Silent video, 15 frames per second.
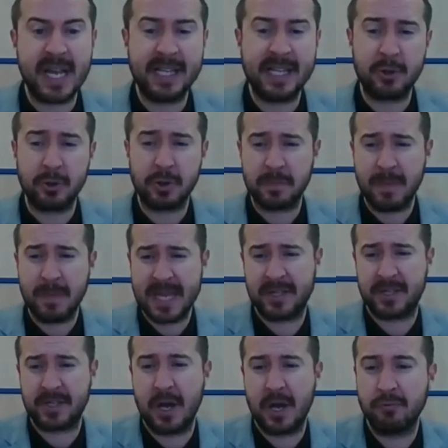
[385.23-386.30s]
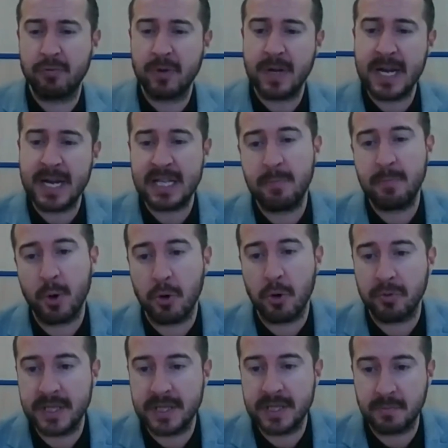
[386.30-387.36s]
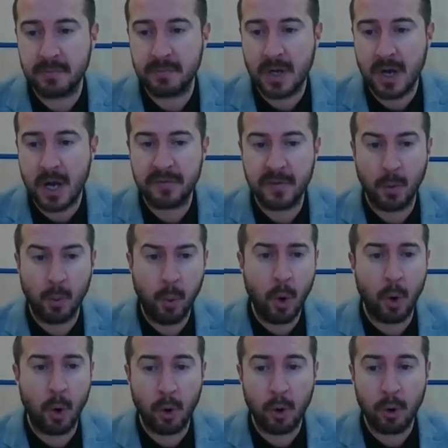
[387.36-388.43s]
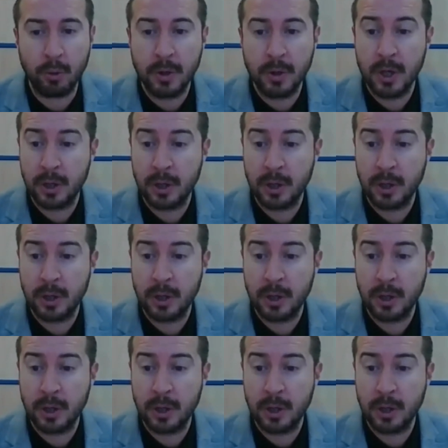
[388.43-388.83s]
and it just makes a really boring kind of wall